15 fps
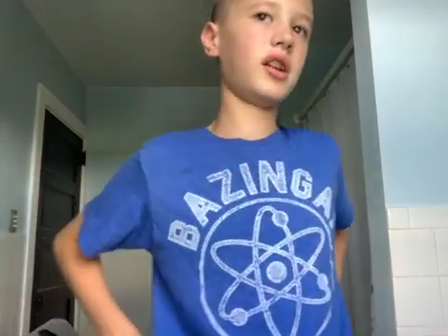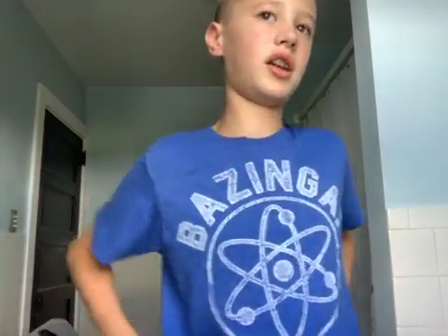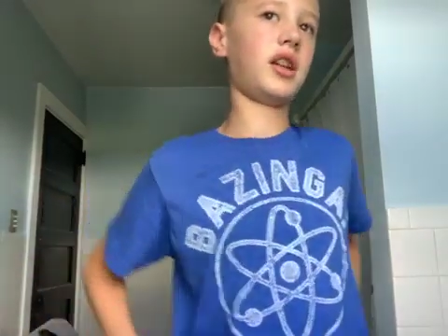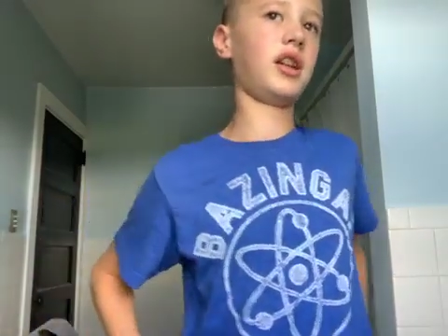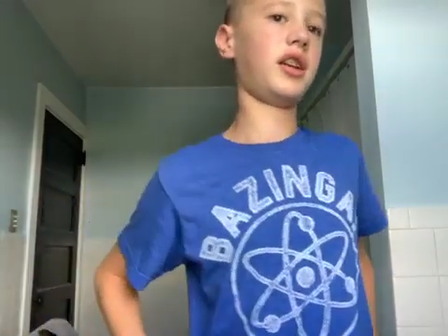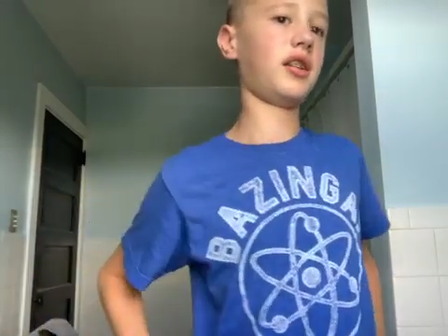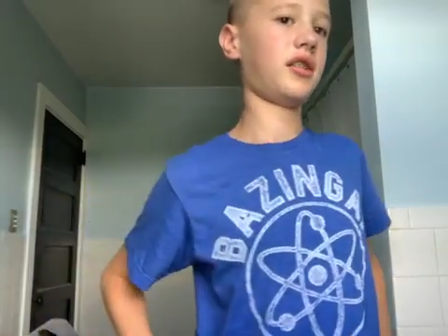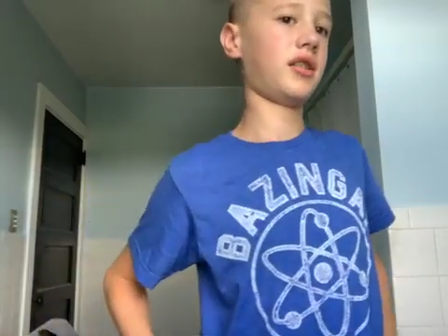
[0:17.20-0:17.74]
in
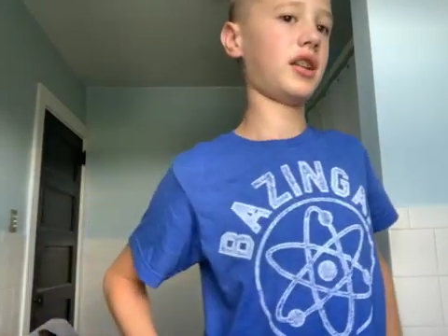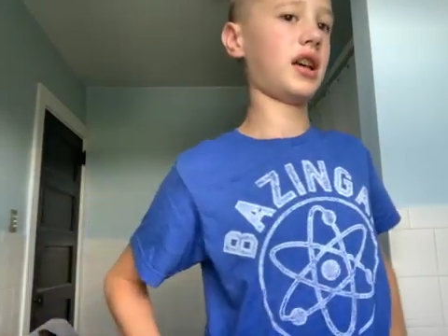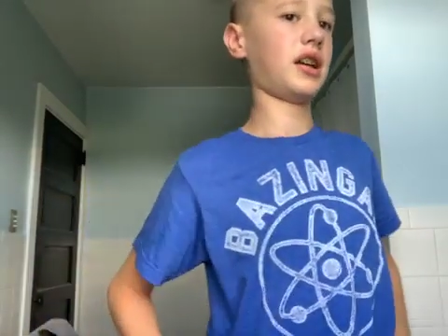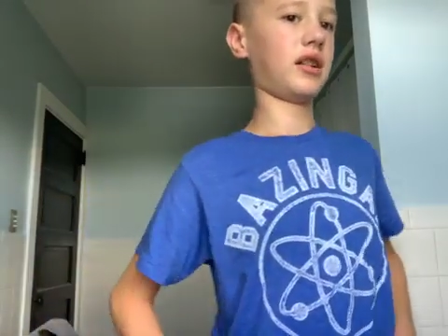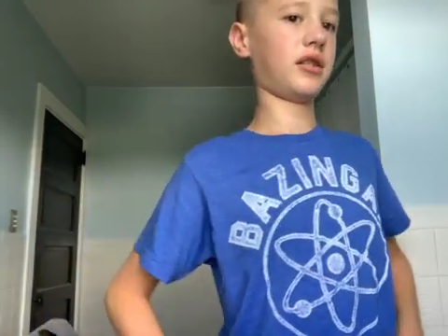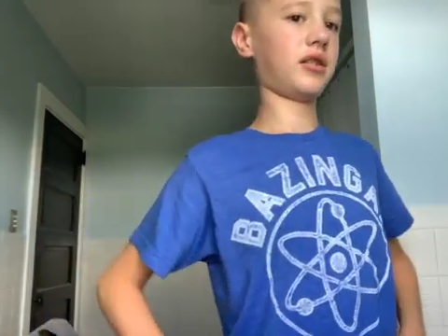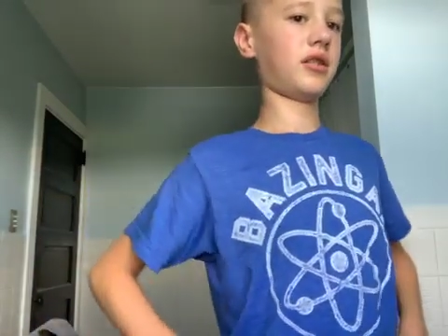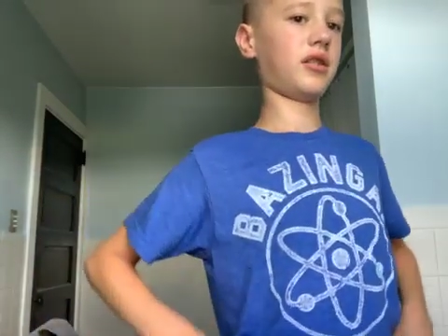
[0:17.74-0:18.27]
these
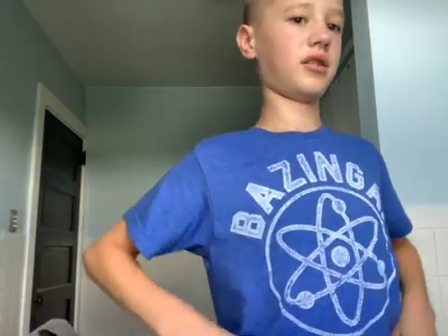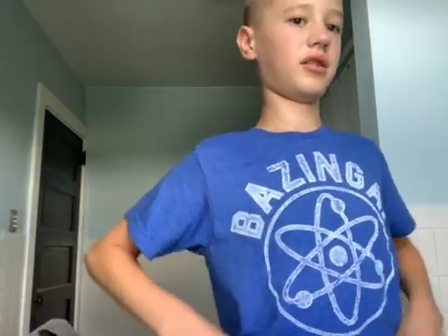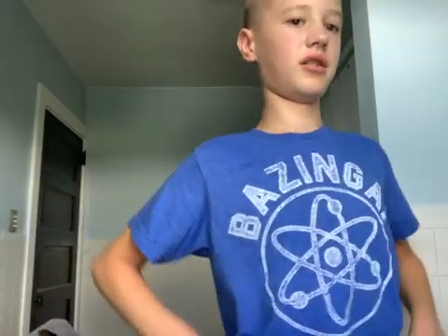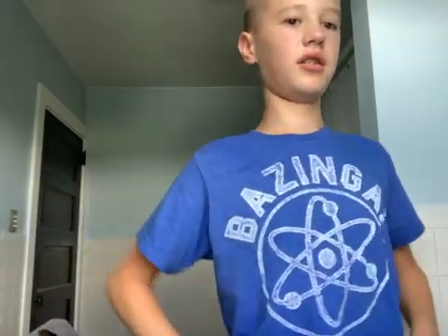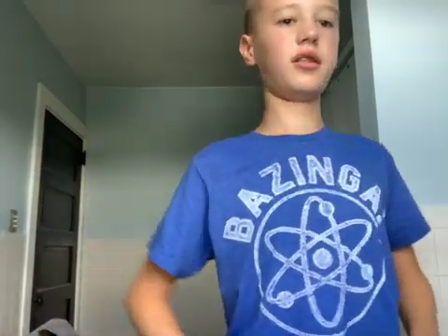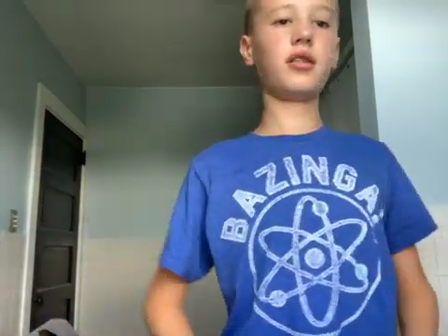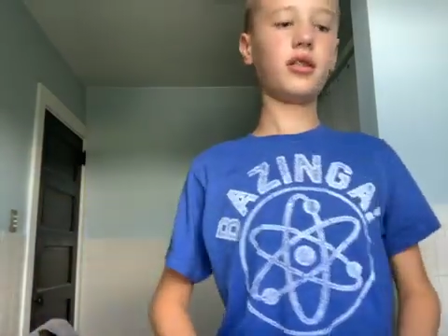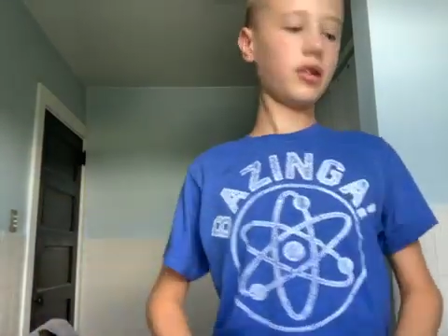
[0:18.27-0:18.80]
things.
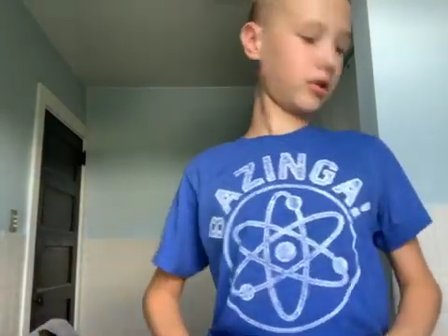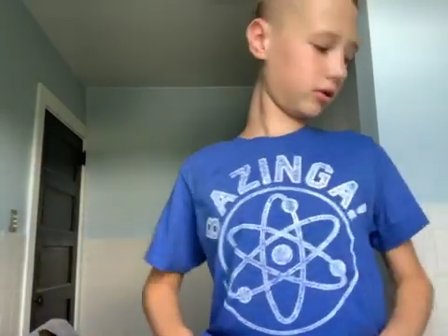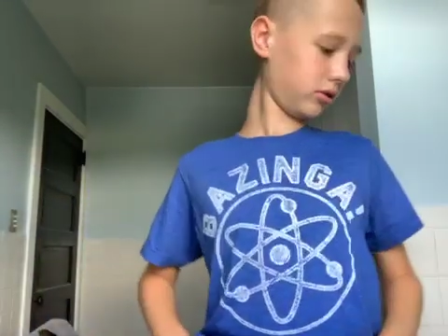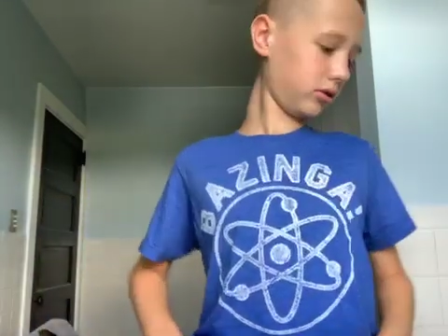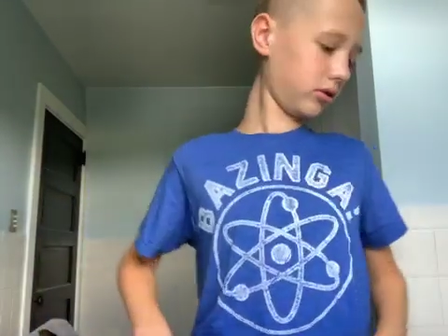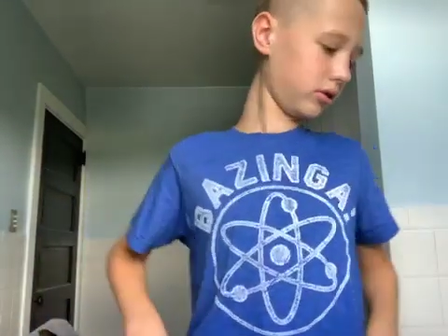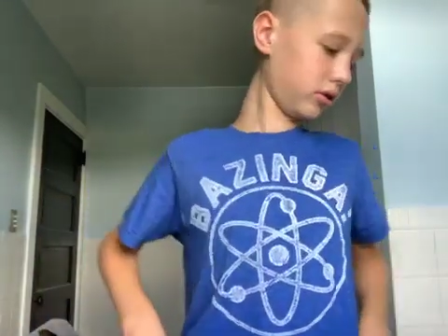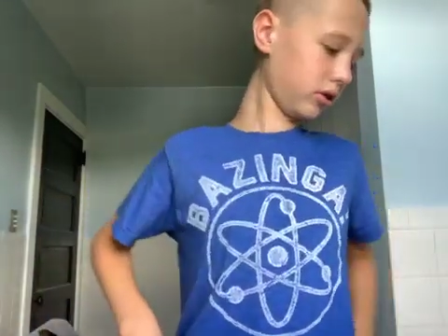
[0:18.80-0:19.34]

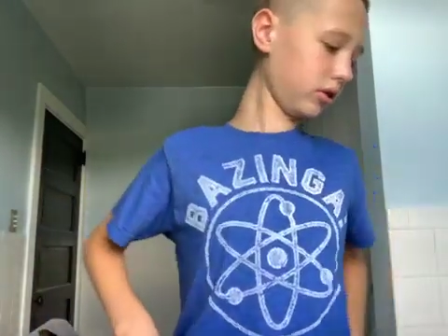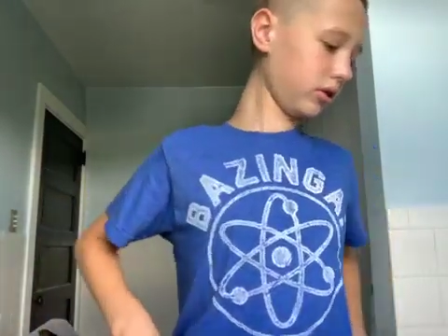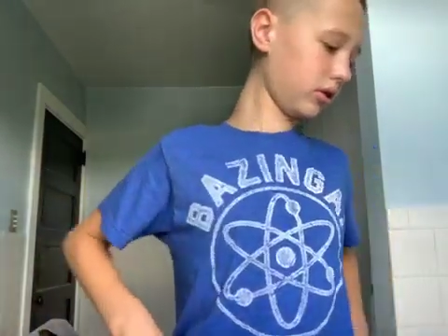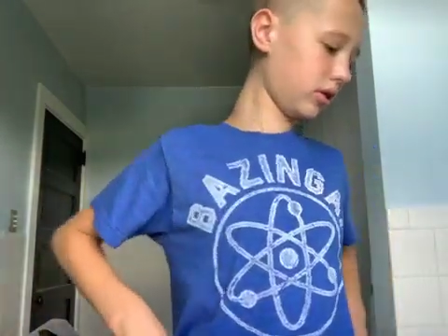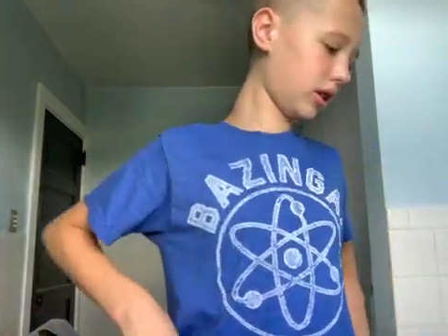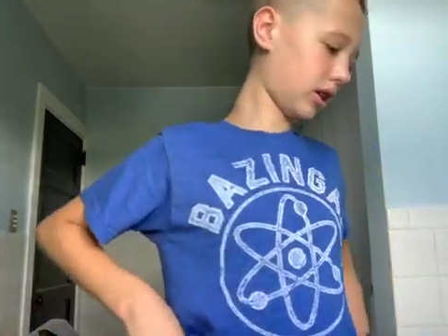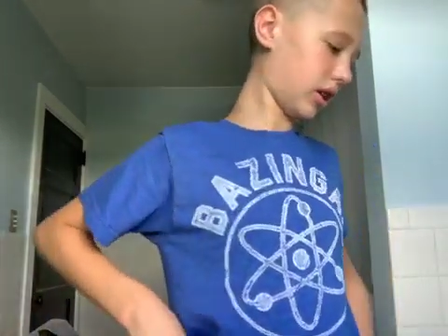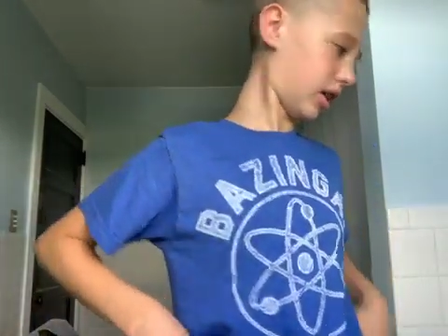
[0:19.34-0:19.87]

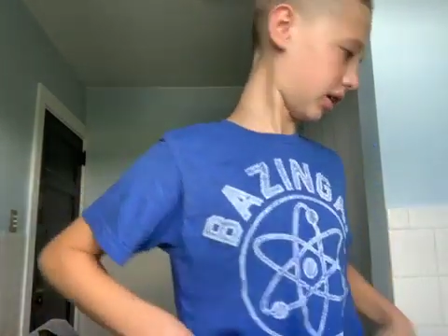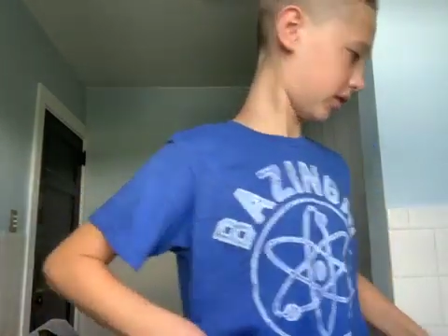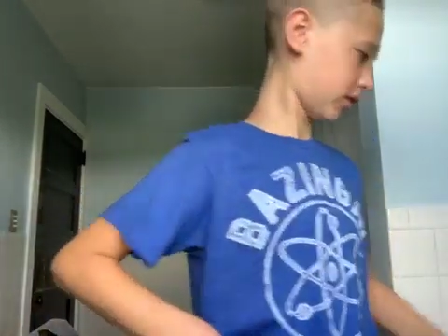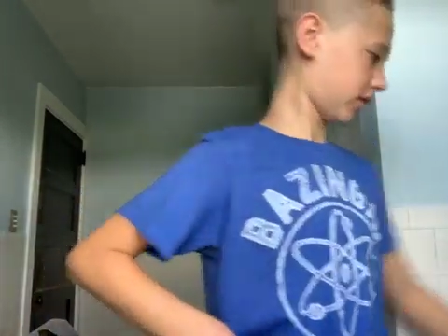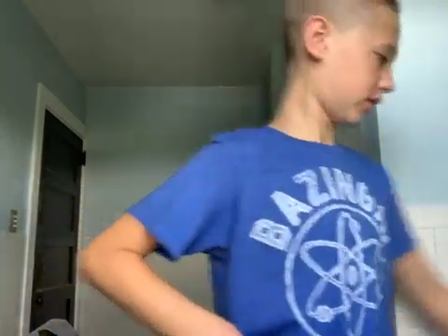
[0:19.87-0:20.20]
In these